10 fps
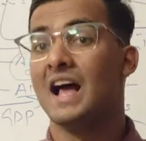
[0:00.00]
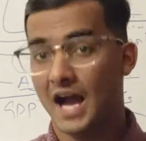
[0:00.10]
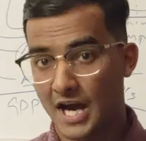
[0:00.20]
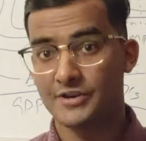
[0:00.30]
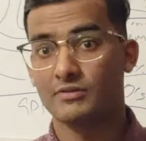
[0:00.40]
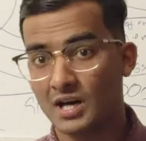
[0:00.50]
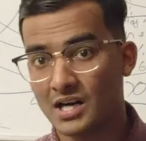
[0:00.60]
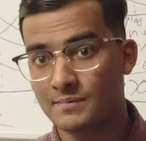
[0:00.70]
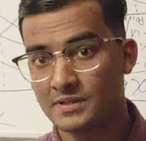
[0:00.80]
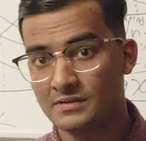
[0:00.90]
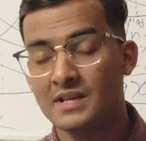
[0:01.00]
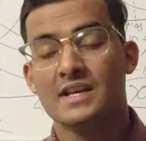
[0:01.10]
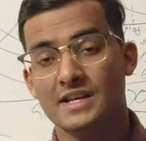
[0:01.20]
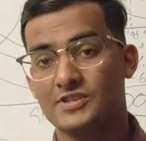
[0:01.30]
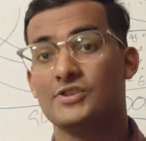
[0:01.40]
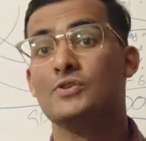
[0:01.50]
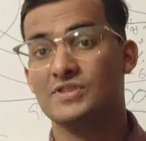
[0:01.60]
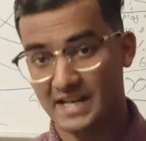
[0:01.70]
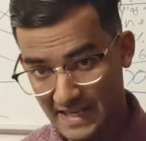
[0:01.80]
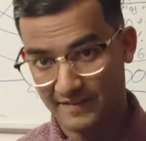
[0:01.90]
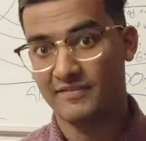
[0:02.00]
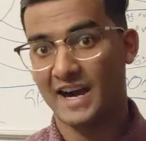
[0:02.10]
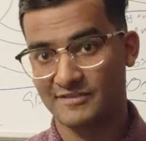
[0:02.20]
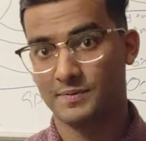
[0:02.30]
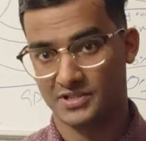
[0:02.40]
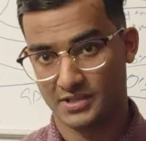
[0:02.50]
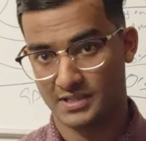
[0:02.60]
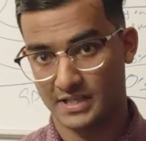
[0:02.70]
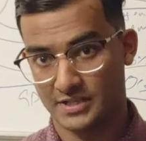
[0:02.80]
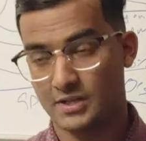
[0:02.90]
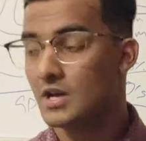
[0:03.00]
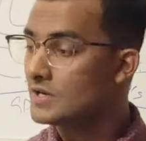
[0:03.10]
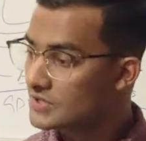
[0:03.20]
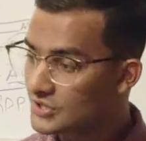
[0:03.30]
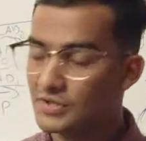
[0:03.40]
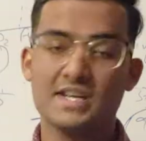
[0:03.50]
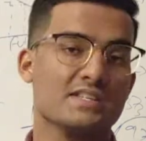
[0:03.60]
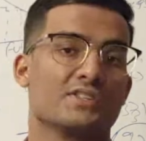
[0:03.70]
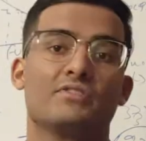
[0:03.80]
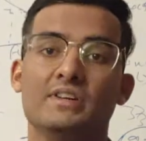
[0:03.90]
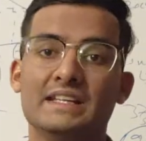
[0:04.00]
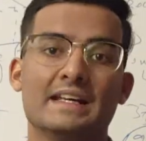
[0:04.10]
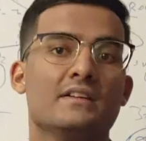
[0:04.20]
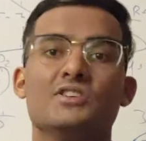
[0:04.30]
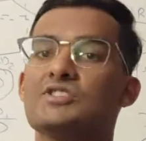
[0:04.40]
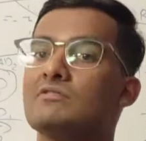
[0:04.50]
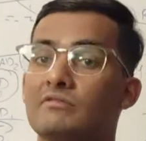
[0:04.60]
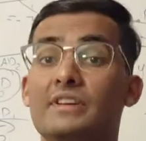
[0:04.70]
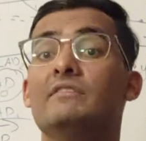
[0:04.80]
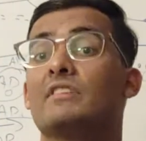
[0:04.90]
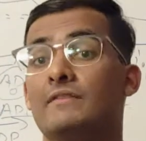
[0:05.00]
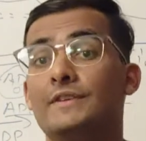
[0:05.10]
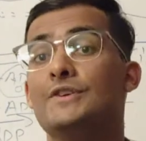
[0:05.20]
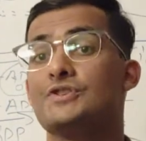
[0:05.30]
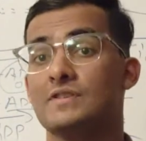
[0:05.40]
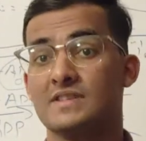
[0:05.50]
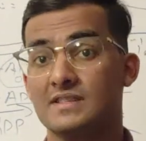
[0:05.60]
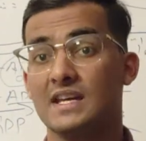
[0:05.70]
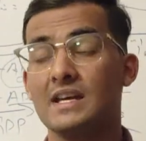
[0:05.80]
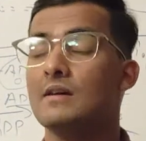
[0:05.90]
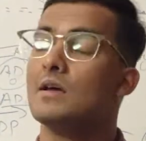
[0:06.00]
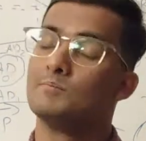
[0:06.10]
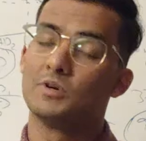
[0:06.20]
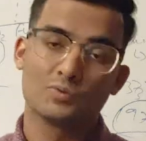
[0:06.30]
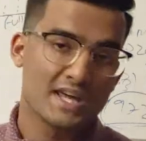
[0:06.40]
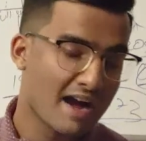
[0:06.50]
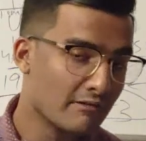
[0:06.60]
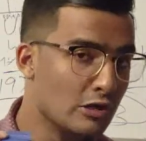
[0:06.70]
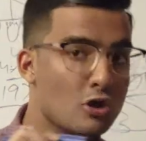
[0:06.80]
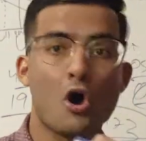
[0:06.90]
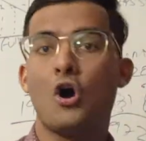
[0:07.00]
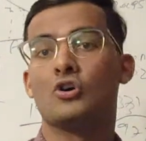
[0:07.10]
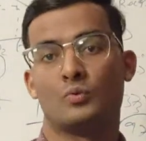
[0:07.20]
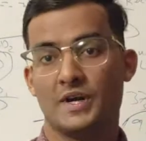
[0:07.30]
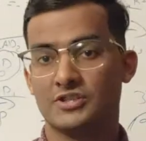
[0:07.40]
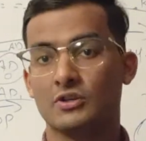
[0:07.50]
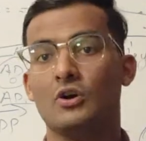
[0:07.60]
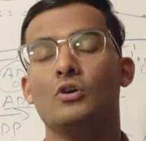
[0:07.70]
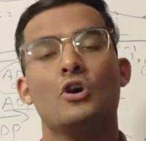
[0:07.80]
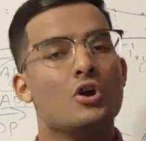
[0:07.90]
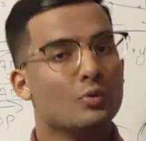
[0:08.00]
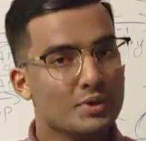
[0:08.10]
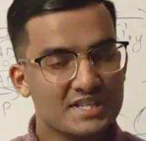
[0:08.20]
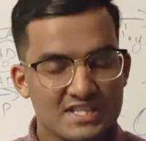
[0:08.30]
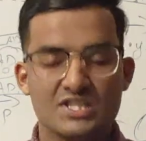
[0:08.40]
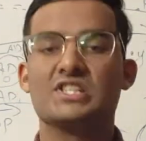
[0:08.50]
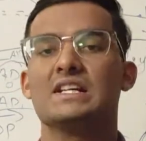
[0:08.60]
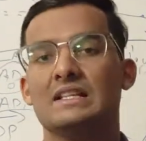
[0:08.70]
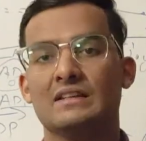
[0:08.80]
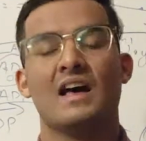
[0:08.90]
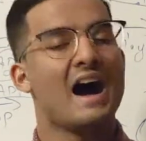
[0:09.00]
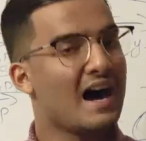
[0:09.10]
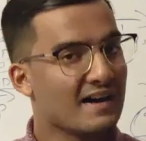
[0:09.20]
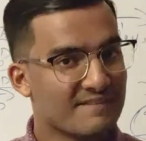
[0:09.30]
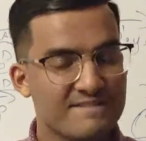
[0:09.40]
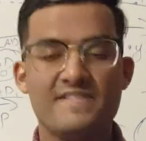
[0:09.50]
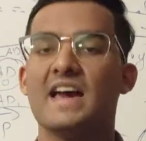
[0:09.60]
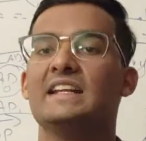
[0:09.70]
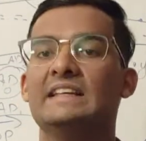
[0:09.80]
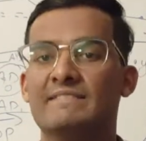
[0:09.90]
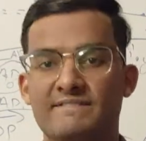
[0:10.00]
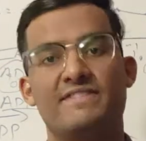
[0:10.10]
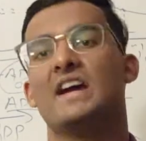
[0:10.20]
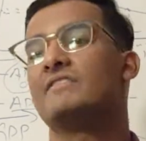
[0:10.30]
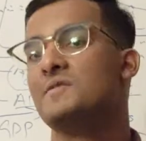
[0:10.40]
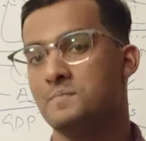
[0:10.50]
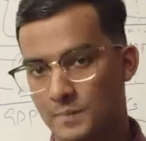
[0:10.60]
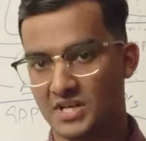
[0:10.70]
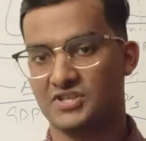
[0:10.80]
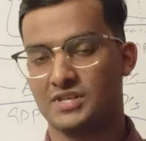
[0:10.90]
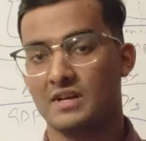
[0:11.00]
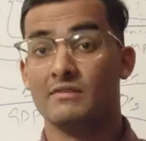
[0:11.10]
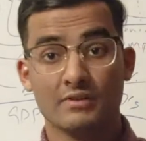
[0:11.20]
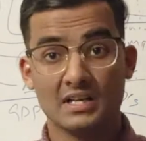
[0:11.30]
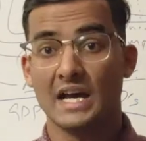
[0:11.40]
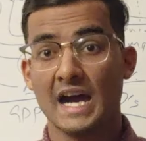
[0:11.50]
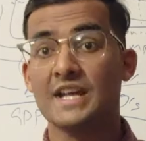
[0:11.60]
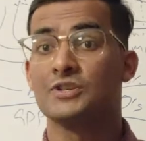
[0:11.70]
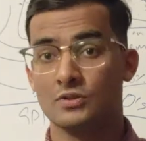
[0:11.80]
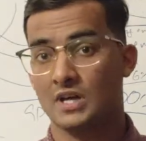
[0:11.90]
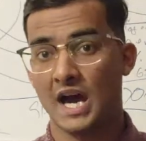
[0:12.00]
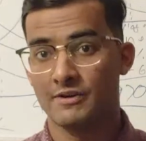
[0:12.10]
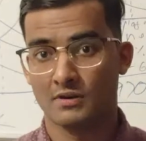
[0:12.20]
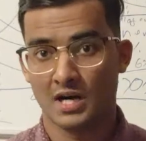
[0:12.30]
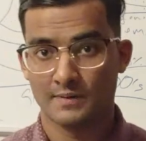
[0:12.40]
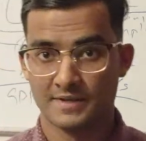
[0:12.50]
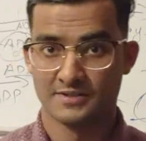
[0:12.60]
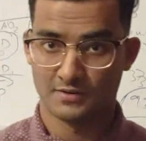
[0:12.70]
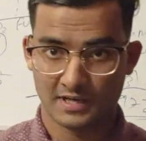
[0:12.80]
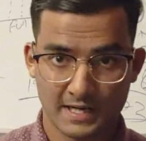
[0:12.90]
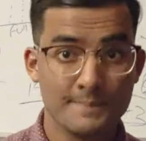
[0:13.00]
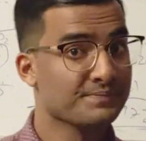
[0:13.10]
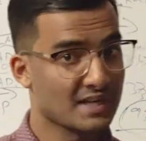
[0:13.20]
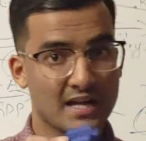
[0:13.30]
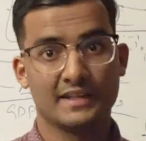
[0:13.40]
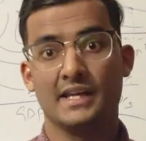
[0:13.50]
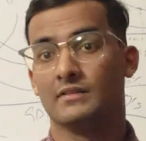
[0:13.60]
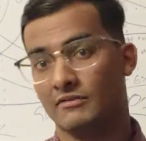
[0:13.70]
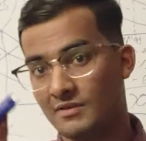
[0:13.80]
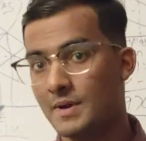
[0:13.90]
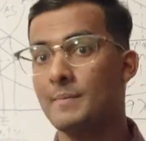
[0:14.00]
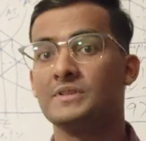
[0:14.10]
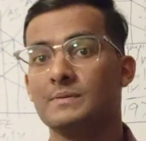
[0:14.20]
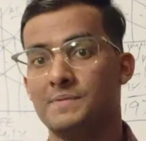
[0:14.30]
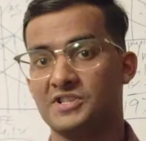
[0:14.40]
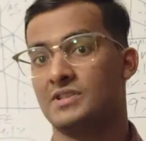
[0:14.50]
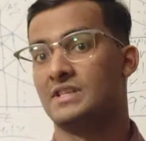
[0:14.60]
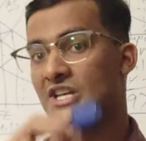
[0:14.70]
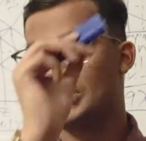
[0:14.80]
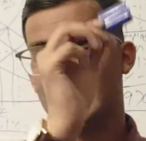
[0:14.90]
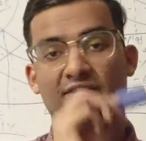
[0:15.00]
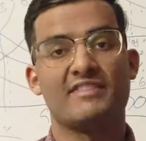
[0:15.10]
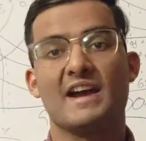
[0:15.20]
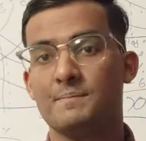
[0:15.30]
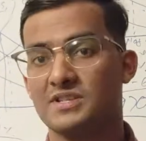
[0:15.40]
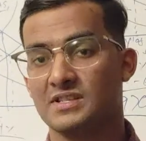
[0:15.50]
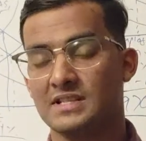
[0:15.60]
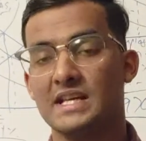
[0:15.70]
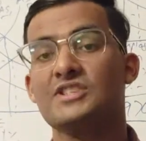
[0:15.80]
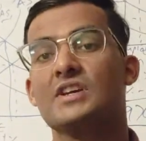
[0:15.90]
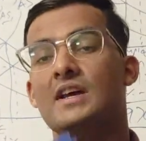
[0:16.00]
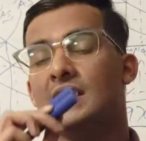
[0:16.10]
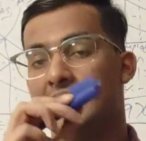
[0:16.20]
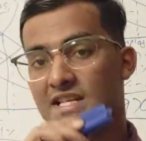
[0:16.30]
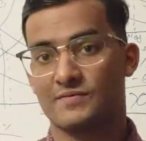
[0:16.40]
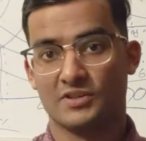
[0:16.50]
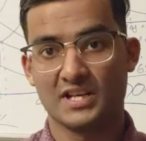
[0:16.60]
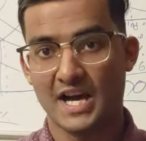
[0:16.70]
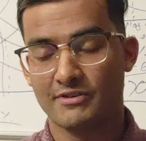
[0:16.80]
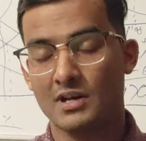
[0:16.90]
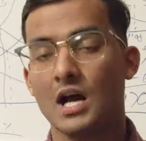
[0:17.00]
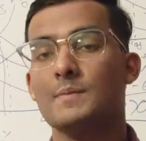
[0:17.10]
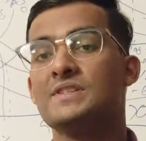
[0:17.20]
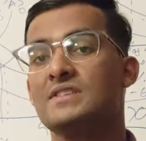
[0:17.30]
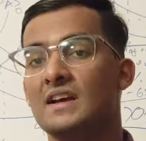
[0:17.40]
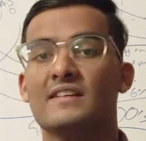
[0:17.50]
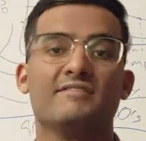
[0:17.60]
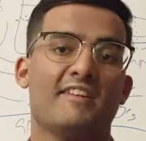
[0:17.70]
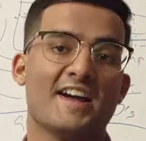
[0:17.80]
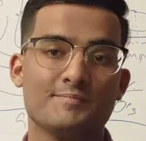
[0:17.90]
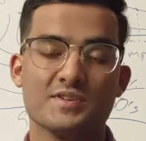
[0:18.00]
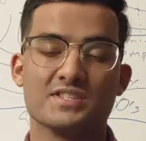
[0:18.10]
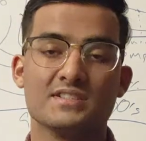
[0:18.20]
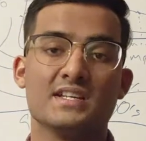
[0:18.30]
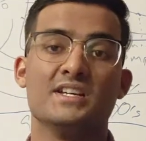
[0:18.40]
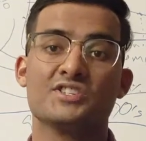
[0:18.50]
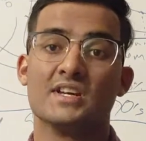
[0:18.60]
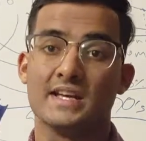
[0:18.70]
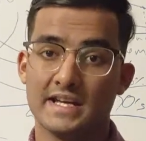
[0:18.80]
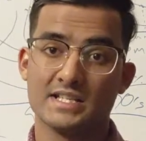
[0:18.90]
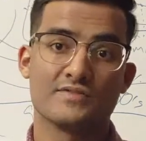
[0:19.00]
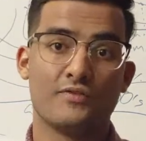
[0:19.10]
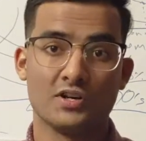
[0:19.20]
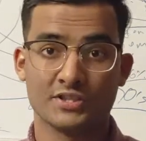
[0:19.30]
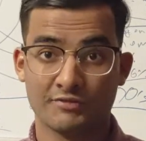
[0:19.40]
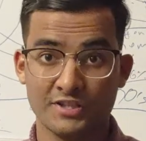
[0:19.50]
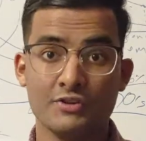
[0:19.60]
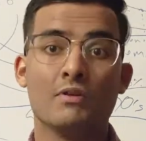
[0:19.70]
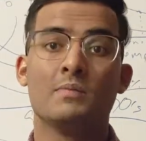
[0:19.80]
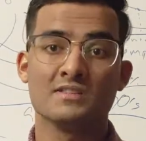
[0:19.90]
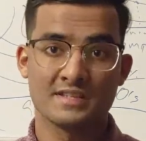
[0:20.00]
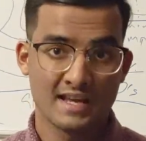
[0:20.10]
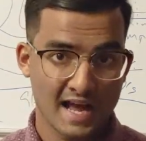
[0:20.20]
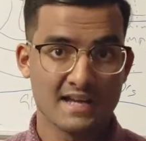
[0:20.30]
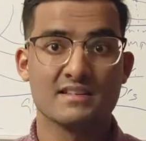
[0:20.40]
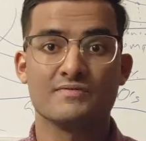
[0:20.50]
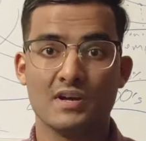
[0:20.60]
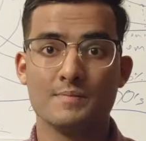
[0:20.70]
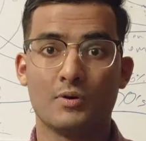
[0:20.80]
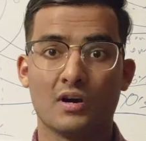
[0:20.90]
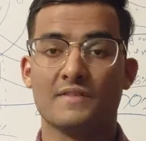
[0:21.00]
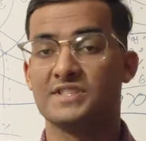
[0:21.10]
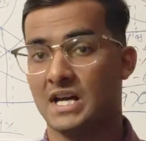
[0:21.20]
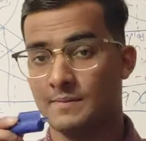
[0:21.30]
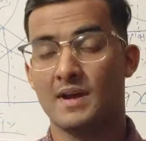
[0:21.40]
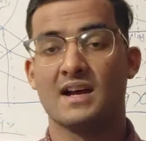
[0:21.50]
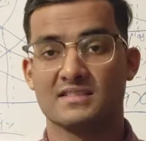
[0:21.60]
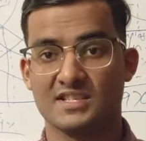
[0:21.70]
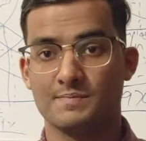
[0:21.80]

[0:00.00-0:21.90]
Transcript: Hydrocarbon is used 85%. So yes, green energy and green revolution is there, but we have a long way to go. We still are very, very much reliant to the hydrocarbons, okay? Again, remember the percentage. 85% is for the hydrocarbons, 5% is for the renewables at this very point of time as I